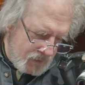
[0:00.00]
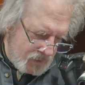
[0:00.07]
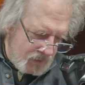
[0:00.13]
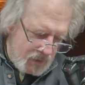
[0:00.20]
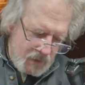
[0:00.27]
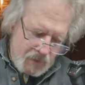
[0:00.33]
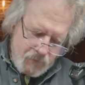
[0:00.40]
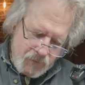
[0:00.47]

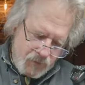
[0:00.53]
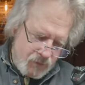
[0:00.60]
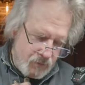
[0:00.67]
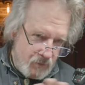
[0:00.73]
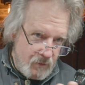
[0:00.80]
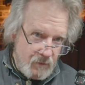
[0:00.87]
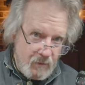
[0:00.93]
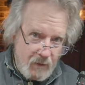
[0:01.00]
And
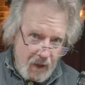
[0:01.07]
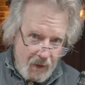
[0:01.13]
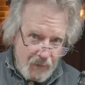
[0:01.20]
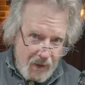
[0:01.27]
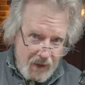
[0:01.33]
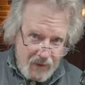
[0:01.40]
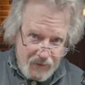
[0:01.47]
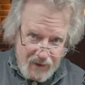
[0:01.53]
I'm
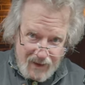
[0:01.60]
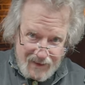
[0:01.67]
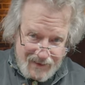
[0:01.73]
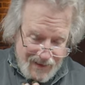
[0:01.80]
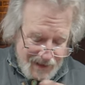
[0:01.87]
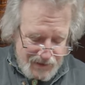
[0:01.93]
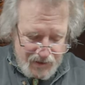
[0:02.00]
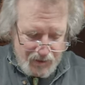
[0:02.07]
not even going to
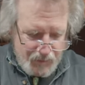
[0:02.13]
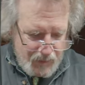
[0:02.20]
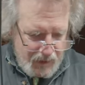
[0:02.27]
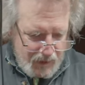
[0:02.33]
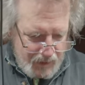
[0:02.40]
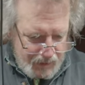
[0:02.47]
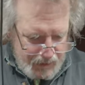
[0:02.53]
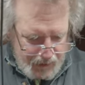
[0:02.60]
touch it
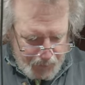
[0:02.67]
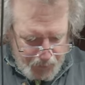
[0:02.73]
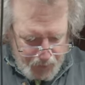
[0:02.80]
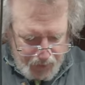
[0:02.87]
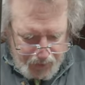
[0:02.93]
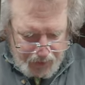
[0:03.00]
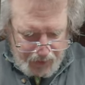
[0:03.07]
beyond that point.